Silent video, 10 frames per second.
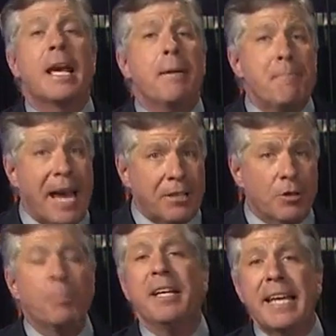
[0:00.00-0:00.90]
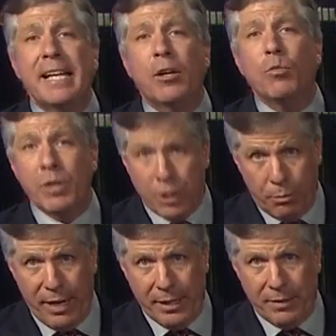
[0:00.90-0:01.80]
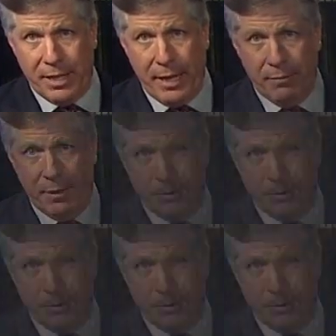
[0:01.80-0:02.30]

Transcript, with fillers: Patrick McKenna was the brains of the outfit.